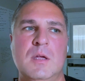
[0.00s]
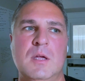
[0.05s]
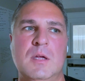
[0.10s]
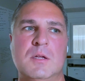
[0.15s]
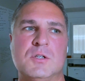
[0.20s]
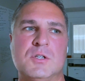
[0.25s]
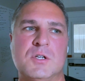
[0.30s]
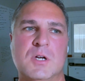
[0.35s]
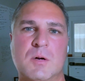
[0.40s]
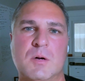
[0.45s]

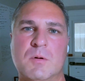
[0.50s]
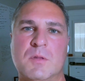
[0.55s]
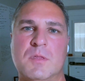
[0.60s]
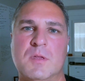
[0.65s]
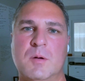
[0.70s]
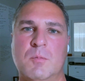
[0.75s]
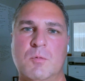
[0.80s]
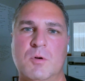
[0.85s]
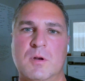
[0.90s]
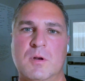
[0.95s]
and share with
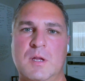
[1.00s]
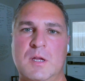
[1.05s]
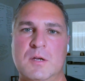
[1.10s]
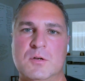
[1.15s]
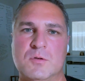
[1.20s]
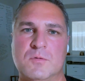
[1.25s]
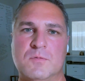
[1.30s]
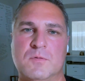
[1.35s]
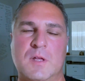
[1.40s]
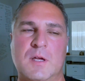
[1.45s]
them what
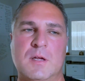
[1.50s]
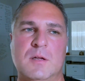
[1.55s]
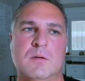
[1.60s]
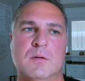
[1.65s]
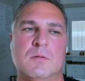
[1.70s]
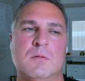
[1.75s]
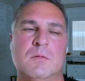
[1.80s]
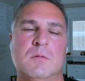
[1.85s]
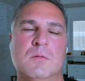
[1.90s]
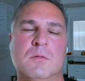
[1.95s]
Angel Flight
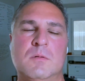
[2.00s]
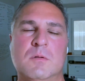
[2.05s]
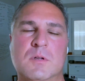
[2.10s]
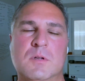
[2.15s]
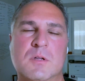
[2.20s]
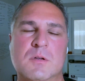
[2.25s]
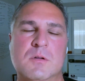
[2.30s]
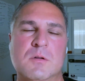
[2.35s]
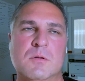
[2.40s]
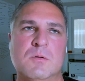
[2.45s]

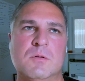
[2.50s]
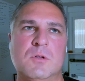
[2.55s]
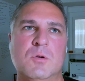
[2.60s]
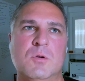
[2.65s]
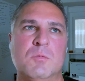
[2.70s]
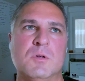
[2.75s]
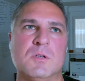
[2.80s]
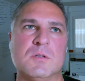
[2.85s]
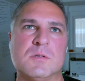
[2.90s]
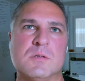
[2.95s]
could do.
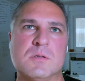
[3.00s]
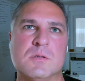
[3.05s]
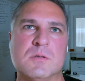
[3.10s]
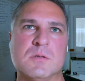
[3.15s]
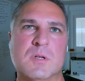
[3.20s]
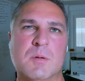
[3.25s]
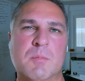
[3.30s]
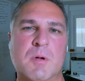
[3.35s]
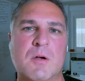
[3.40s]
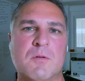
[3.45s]
Yuma's
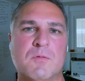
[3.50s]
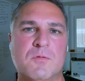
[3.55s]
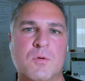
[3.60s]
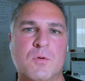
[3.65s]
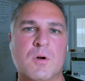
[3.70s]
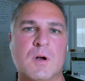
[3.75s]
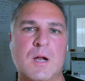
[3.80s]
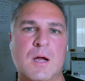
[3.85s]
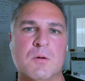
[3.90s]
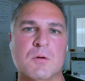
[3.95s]
about
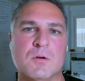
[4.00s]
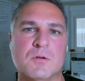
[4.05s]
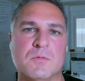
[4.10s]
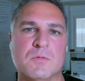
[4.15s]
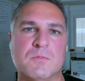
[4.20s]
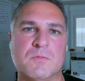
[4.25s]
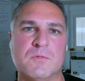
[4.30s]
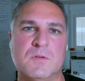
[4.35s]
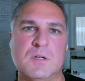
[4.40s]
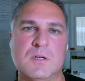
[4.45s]
4 hours
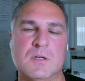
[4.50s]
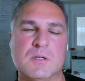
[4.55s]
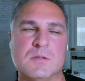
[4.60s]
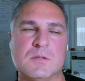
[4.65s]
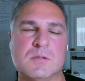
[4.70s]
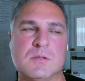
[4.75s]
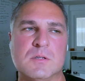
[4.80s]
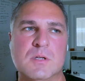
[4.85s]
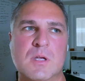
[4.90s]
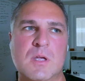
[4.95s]
from
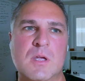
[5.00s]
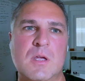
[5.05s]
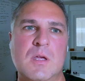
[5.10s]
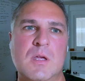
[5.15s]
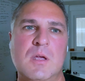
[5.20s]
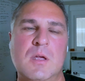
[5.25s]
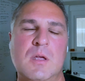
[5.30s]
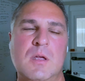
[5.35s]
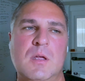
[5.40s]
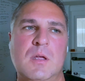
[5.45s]
Phoenix.
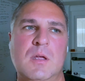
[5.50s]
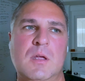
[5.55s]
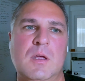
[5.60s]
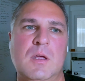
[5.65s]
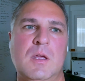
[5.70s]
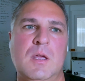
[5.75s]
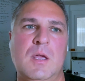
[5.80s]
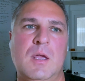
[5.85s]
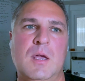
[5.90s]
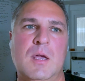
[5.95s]

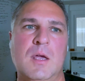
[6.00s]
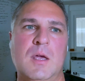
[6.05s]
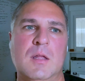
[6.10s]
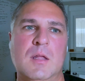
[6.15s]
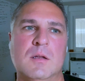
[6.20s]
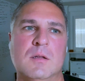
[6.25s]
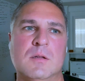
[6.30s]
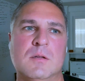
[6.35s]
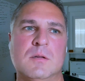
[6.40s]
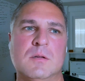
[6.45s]

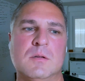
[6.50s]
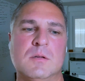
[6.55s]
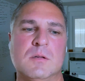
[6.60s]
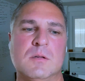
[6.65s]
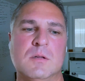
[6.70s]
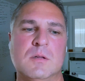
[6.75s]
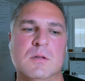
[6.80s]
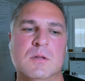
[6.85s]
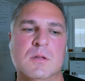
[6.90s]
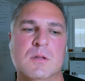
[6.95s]
And
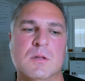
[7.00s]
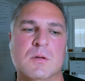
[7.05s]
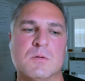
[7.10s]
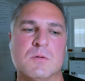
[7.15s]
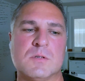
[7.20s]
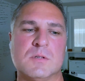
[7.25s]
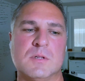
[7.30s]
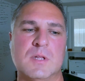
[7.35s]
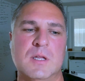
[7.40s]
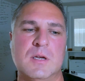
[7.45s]
there
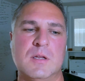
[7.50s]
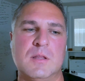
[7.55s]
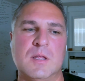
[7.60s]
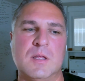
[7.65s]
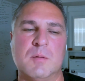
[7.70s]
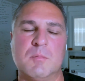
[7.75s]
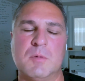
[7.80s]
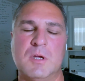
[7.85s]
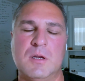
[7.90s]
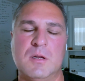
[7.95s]
was a lady in
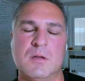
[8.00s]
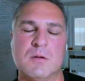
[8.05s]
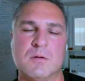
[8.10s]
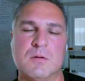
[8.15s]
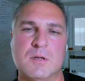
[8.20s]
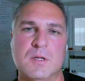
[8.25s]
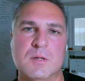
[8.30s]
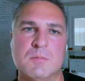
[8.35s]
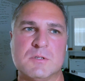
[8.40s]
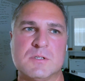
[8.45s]
that meeting, her
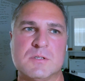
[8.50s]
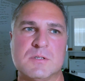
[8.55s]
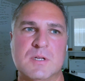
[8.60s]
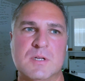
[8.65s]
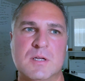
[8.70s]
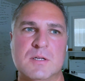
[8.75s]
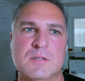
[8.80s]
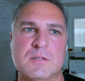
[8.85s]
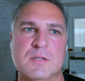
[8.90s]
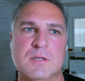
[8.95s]
name is
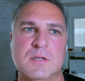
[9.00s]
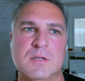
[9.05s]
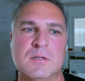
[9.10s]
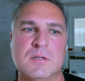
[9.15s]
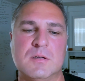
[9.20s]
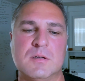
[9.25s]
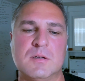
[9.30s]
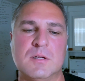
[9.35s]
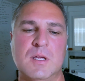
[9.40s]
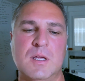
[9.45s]
Stacy.
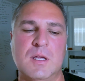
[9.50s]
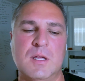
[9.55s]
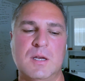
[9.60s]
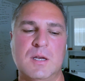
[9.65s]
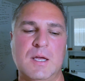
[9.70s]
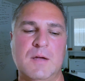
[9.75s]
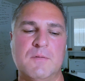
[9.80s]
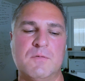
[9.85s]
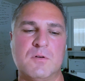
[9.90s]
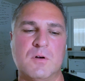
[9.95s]
And
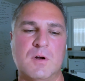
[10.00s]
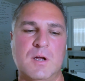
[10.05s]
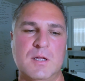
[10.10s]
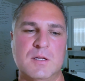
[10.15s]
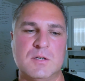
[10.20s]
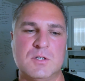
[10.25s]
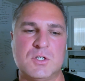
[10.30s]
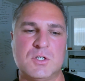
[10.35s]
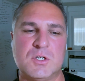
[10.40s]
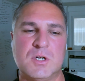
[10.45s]
after I
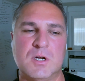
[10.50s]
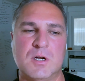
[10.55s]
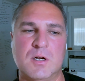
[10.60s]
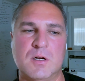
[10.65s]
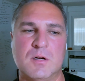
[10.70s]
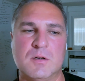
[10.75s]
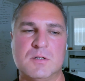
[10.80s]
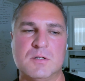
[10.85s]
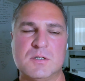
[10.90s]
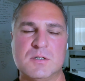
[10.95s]
had
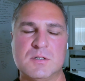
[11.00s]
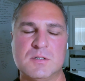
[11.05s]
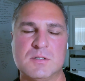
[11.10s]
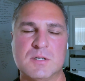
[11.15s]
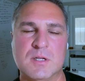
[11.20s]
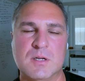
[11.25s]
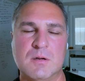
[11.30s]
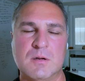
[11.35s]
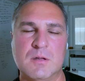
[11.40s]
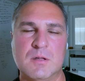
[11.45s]
shared, she
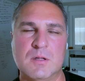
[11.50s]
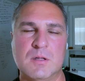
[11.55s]
said,